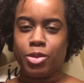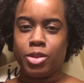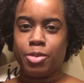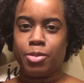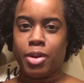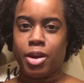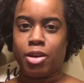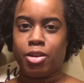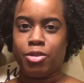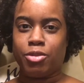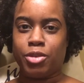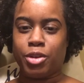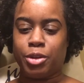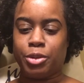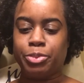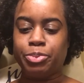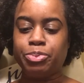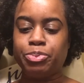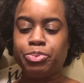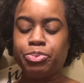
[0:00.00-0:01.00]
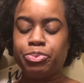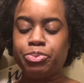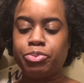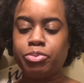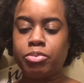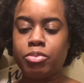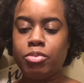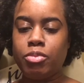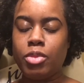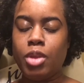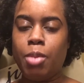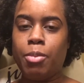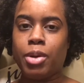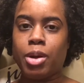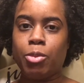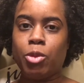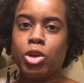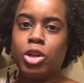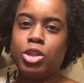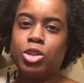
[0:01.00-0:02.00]
a microphone, but I'm
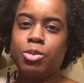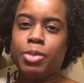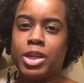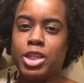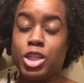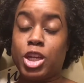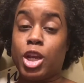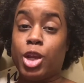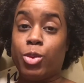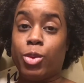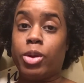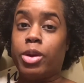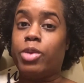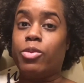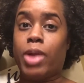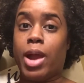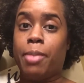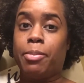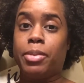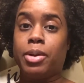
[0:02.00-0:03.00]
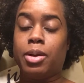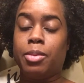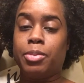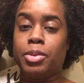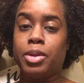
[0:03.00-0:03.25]
going to do my January wrap up.